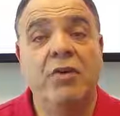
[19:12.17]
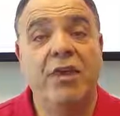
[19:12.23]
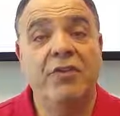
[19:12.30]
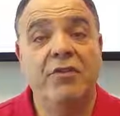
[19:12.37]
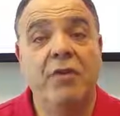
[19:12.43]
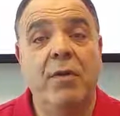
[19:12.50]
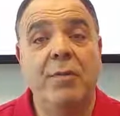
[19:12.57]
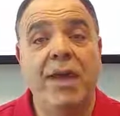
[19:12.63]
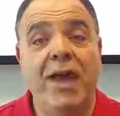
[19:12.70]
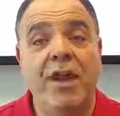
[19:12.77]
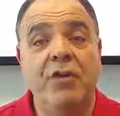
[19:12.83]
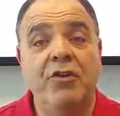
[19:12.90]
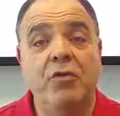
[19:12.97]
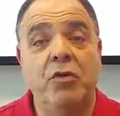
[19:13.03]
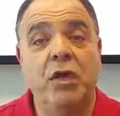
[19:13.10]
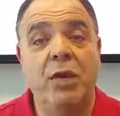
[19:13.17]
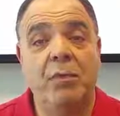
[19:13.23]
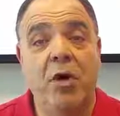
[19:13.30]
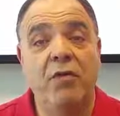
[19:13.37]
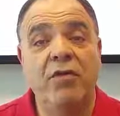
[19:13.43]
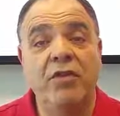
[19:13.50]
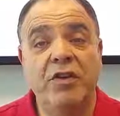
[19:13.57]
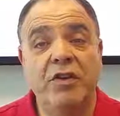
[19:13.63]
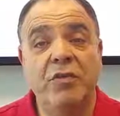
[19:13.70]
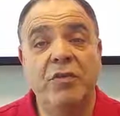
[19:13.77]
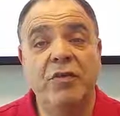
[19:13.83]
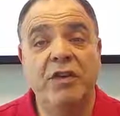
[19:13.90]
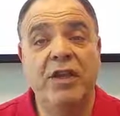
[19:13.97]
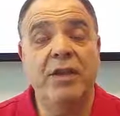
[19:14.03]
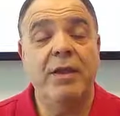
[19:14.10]
a restaurant manager will come over to you
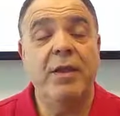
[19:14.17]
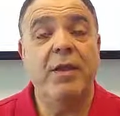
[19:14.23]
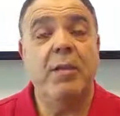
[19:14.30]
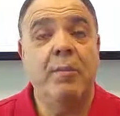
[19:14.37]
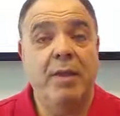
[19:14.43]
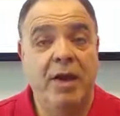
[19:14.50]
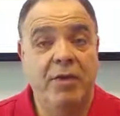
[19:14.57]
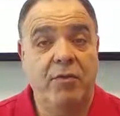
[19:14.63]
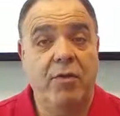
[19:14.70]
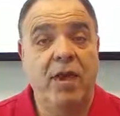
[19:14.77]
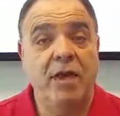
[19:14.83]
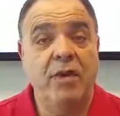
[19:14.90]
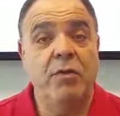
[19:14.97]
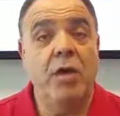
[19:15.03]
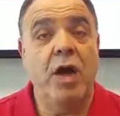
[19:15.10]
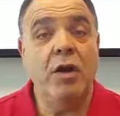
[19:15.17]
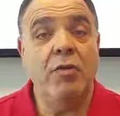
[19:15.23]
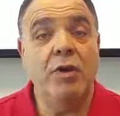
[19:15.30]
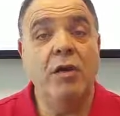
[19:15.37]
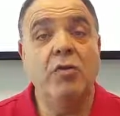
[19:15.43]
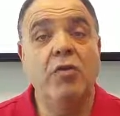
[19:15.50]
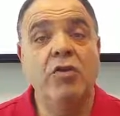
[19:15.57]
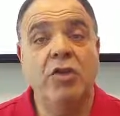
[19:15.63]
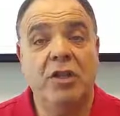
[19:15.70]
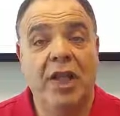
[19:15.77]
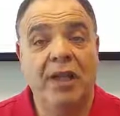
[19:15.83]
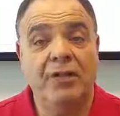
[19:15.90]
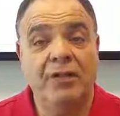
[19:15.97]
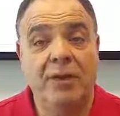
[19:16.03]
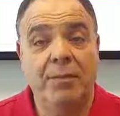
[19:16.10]
and say, by the way, are you hungry? Would you
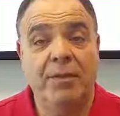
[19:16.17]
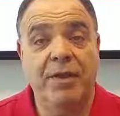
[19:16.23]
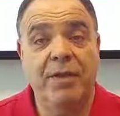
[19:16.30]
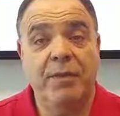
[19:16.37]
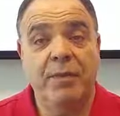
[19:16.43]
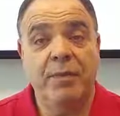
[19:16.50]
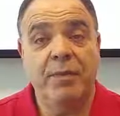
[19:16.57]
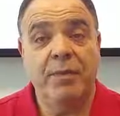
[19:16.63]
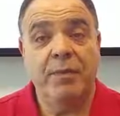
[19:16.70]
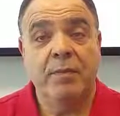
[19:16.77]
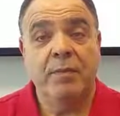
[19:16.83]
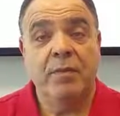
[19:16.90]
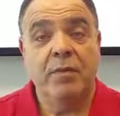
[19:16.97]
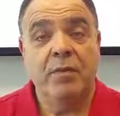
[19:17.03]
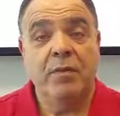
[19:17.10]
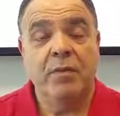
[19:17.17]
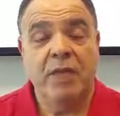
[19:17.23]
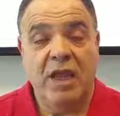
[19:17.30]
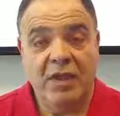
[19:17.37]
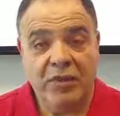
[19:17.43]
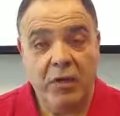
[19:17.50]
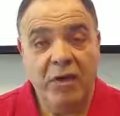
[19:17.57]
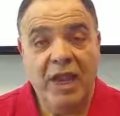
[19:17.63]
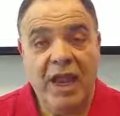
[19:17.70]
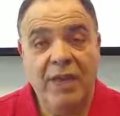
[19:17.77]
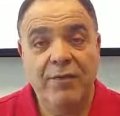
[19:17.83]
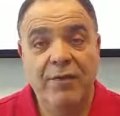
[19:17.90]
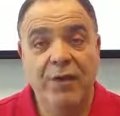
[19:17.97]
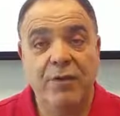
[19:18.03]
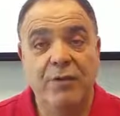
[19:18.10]
like something? It's
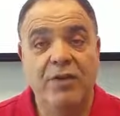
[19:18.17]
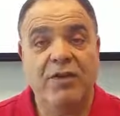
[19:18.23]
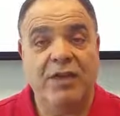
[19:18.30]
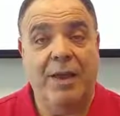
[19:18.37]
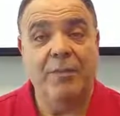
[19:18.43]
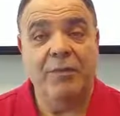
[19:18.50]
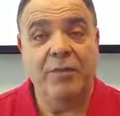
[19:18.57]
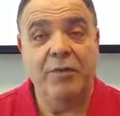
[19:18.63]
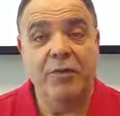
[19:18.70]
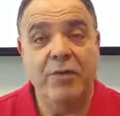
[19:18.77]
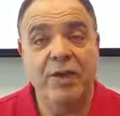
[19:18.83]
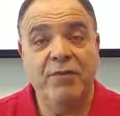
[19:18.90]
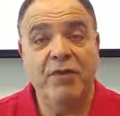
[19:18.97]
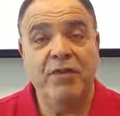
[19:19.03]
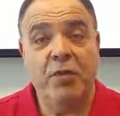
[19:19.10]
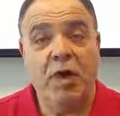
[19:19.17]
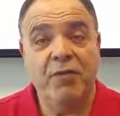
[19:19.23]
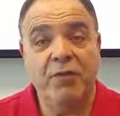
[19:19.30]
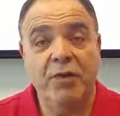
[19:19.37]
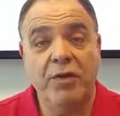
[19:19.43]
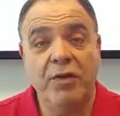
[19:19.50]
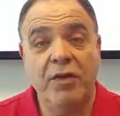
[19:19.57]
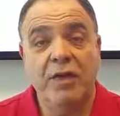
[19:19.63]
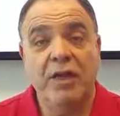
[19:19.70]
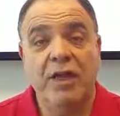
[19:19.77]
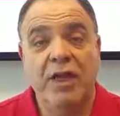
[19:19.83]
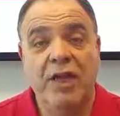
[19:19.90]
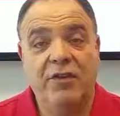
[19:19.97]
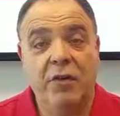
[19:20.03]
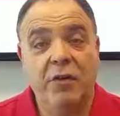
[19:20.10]
okay for you to accept food if it's offered.
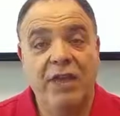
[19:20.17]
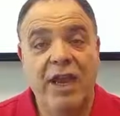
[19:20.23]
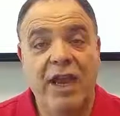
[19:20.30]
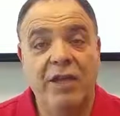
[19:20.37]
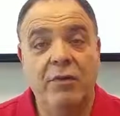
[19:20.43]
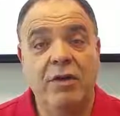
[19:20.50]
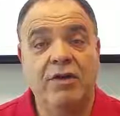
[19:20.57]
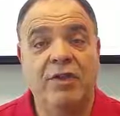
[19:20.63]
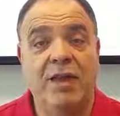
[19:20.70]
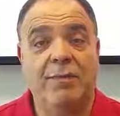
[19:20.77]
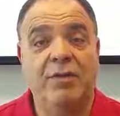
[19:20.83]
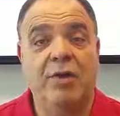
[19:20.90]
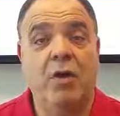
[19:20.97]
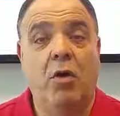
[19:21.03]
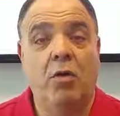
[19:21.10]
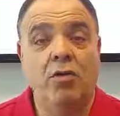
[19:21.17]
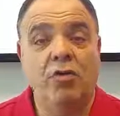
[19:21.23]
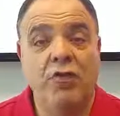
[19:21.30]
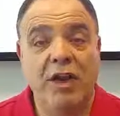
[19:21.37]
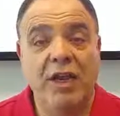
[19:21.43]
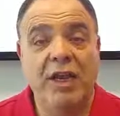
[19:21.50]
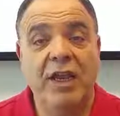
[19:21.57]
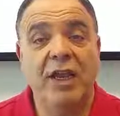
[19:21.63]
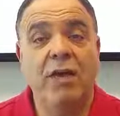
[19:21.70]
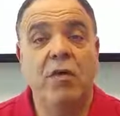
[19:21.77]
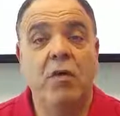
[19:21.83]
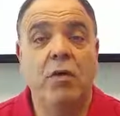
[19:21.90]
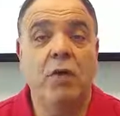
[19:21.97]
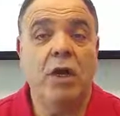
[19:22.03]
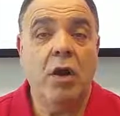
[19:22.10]
It's okay to accept a cold drink
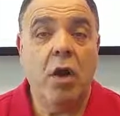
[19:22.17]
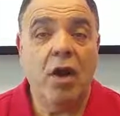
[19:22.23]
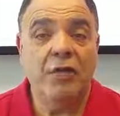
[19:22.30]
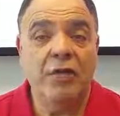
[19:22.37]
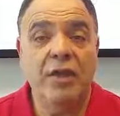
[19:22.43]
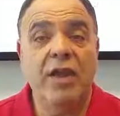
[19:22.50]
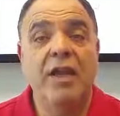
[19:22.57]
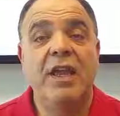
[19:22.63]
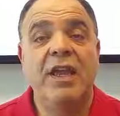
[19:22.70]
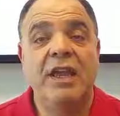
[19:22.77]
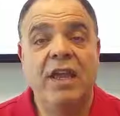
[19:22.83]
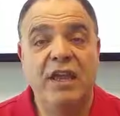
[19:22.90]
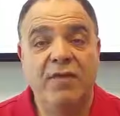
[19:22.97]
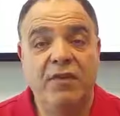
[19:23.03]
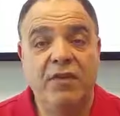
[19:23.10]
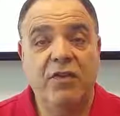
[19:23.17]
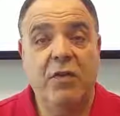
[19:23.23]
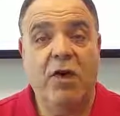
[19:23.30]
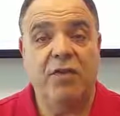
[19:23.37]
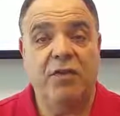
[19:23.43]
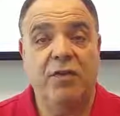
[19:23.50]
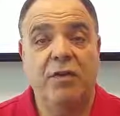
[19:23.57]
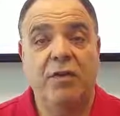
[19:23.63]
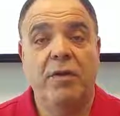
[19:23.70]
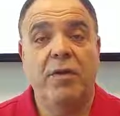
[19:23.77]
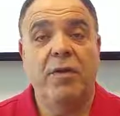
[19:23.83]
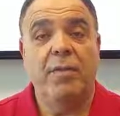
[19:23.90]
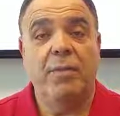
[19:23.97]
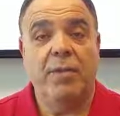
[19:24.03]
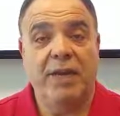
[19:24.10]
or a coffee if it's offered.
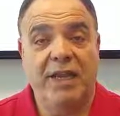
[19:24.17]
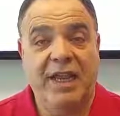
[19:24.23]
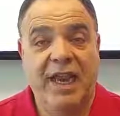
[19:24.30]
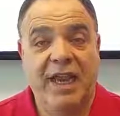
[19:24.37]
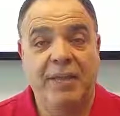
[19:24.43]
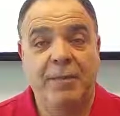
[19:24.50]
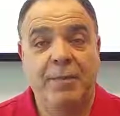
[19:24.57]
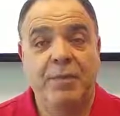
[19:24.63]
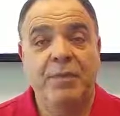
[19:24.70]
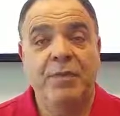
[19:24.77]
But again,